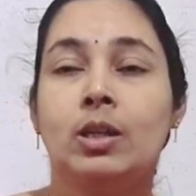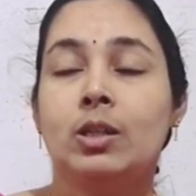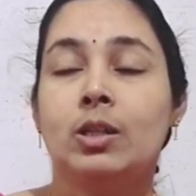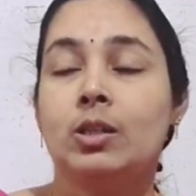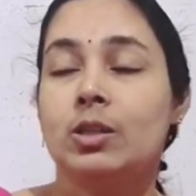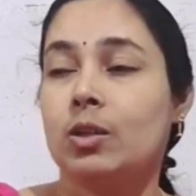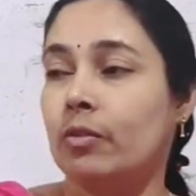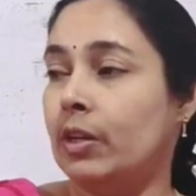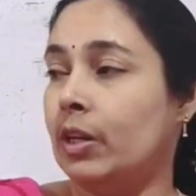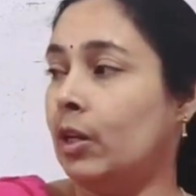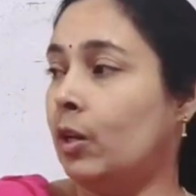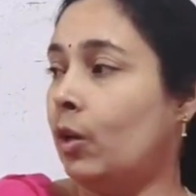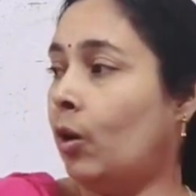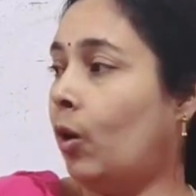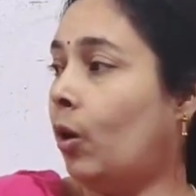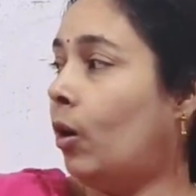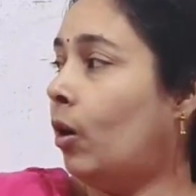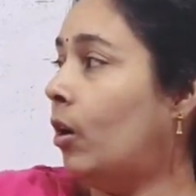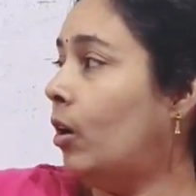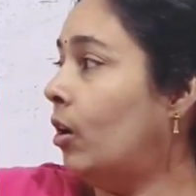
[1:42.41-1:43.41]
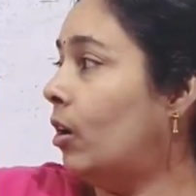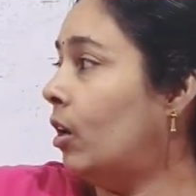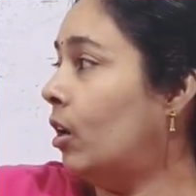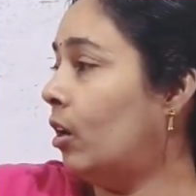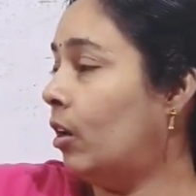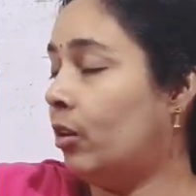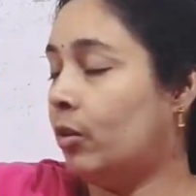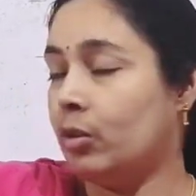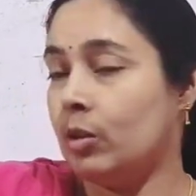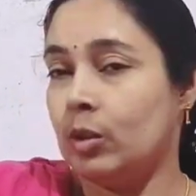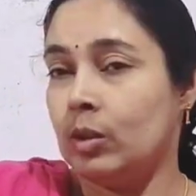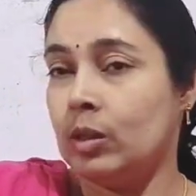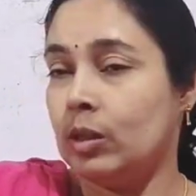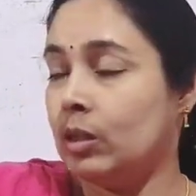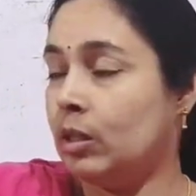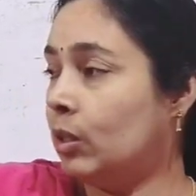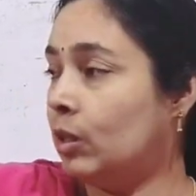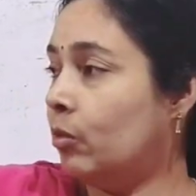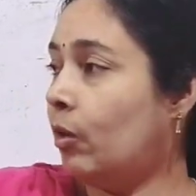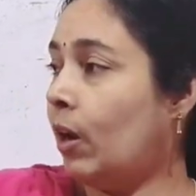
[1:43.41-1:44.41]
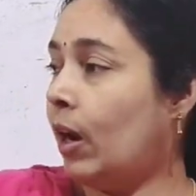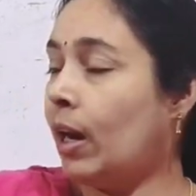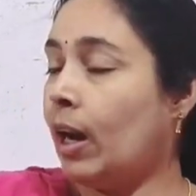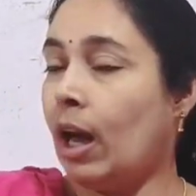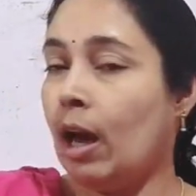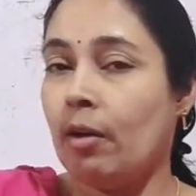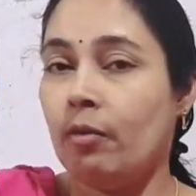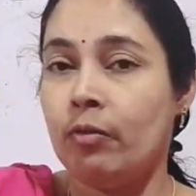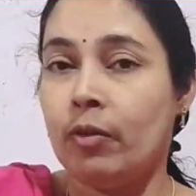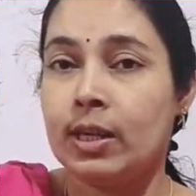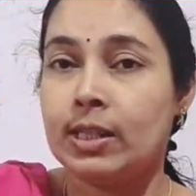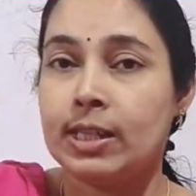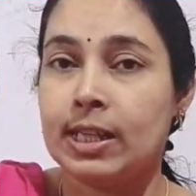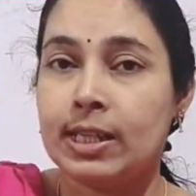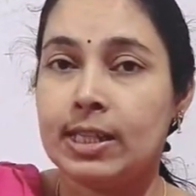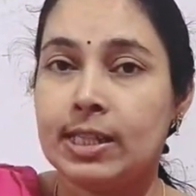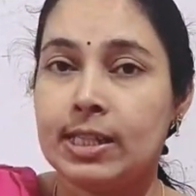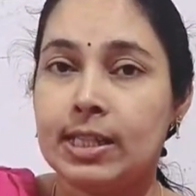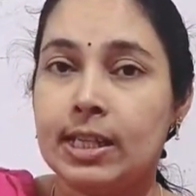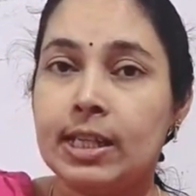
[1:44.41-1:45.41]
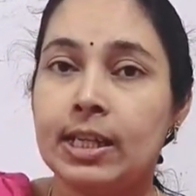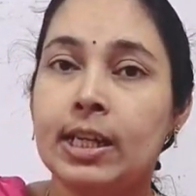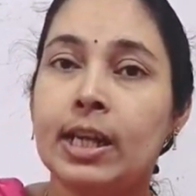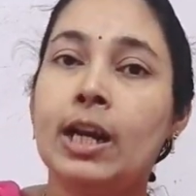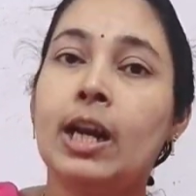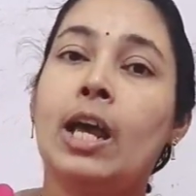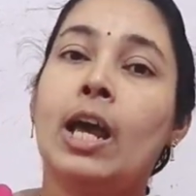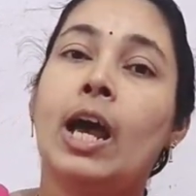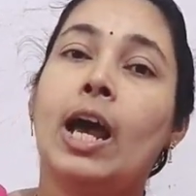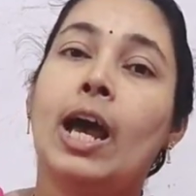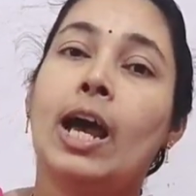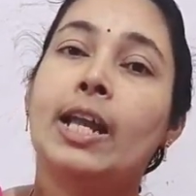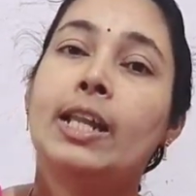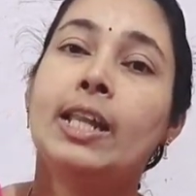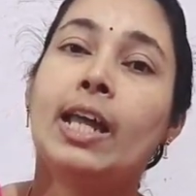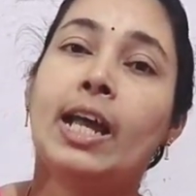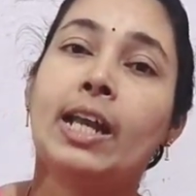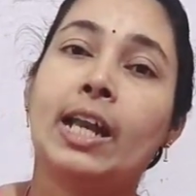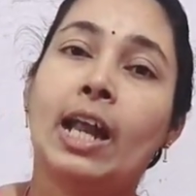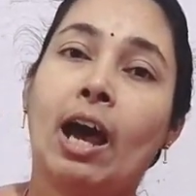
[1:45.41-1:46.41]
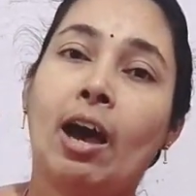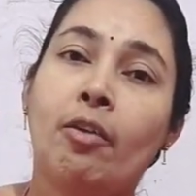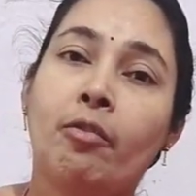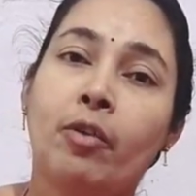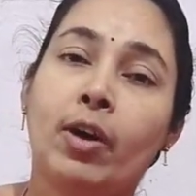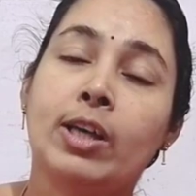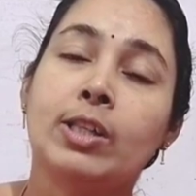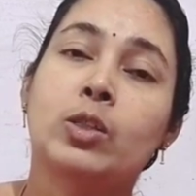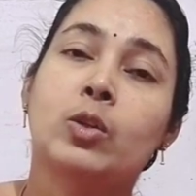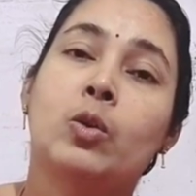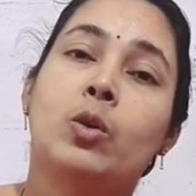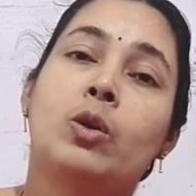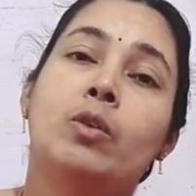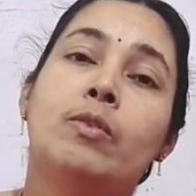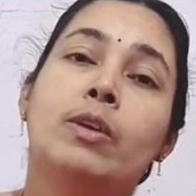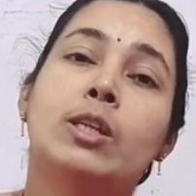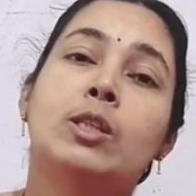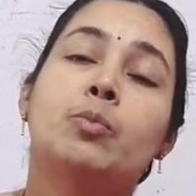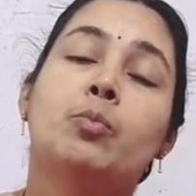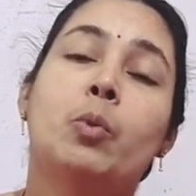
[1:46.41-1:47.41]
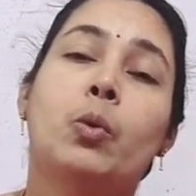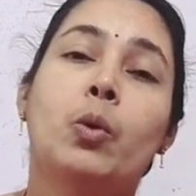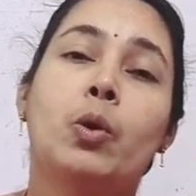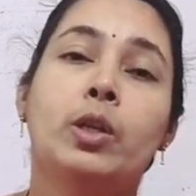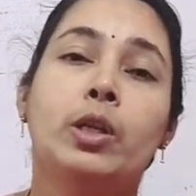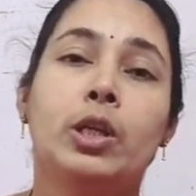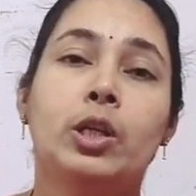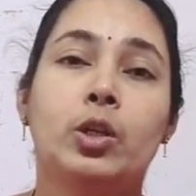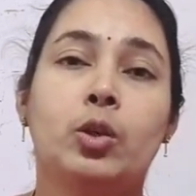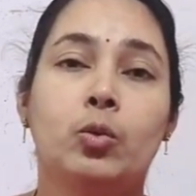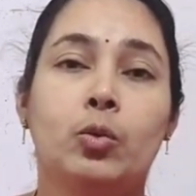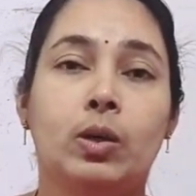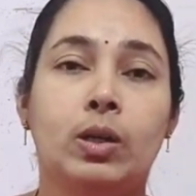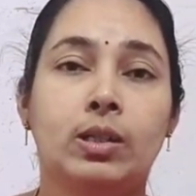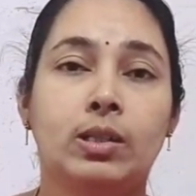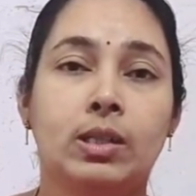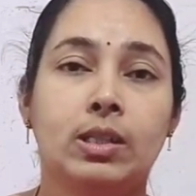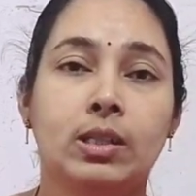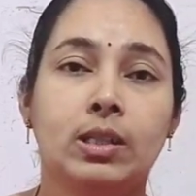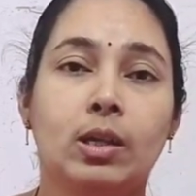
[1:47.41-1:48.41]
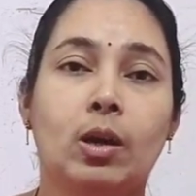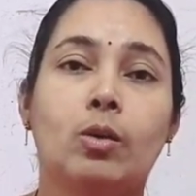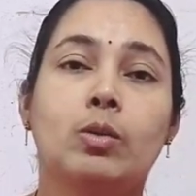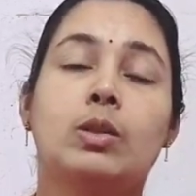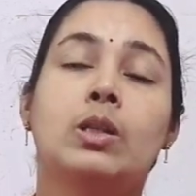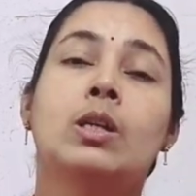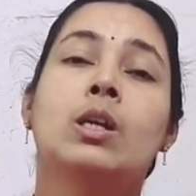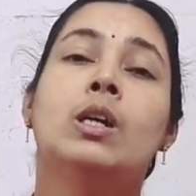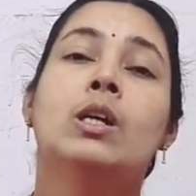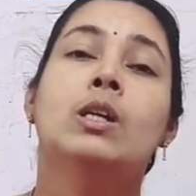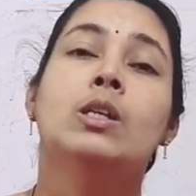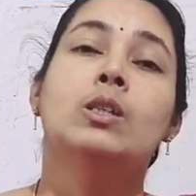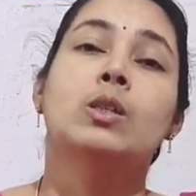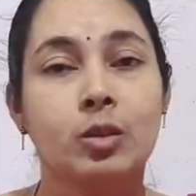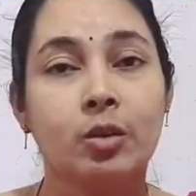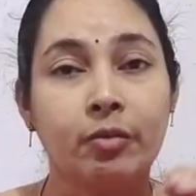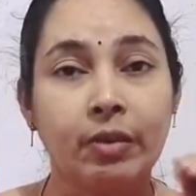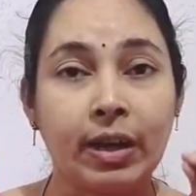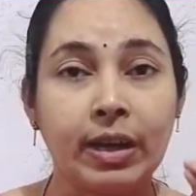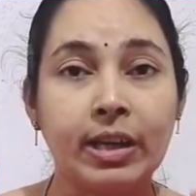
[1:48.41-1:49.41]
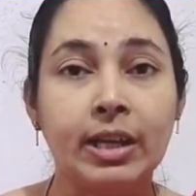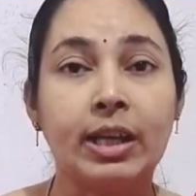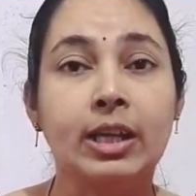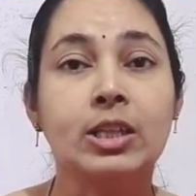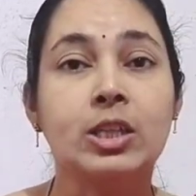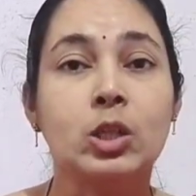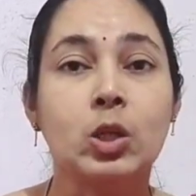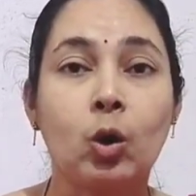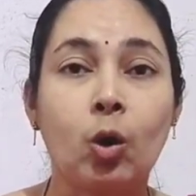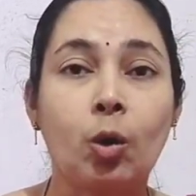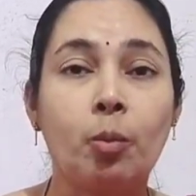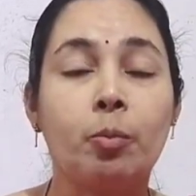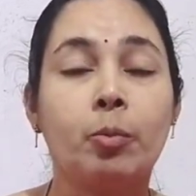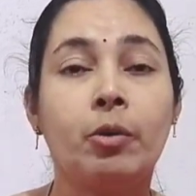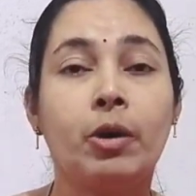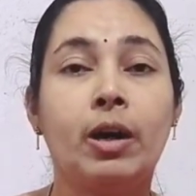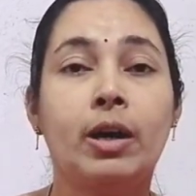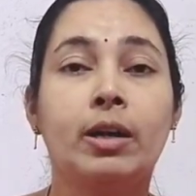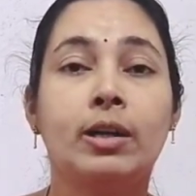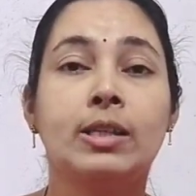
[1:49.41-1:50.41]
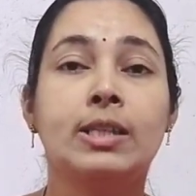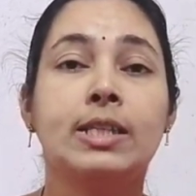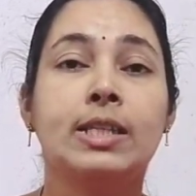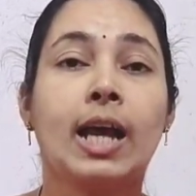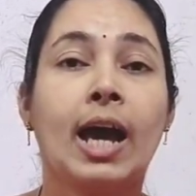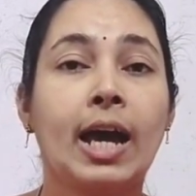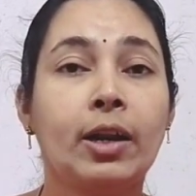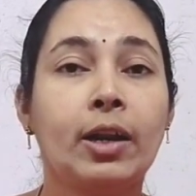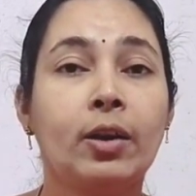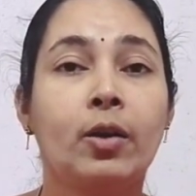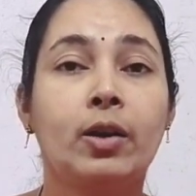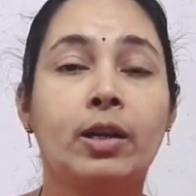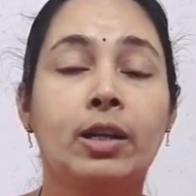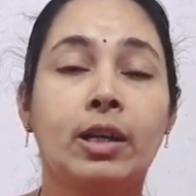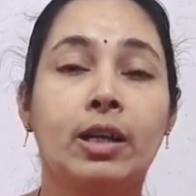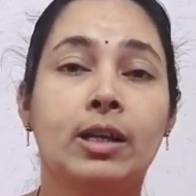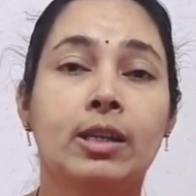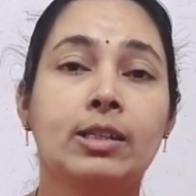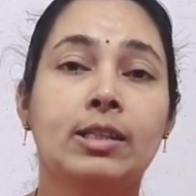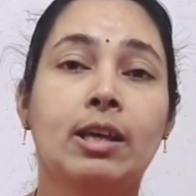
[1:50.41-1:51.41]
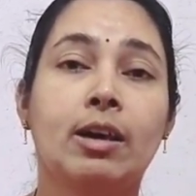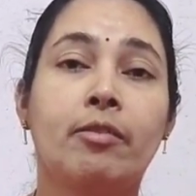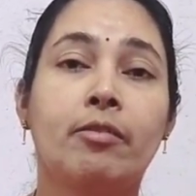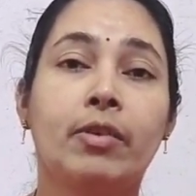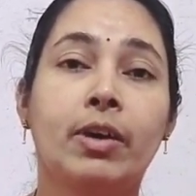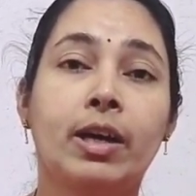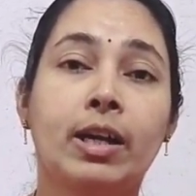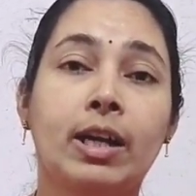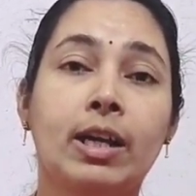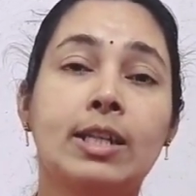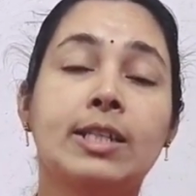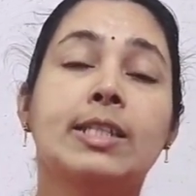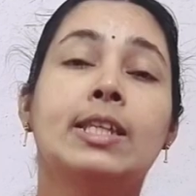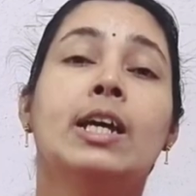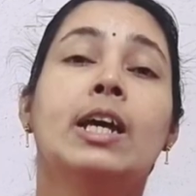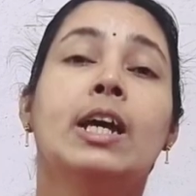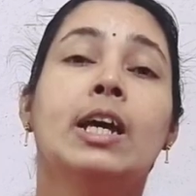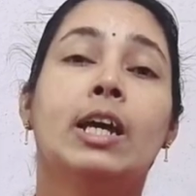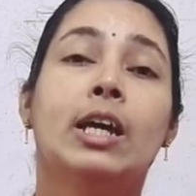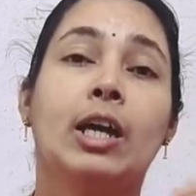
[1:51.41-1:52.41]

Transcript: So we know the one arm was extended and that arm was always pointing towards the south. So when he stopped his chariot somewhere else,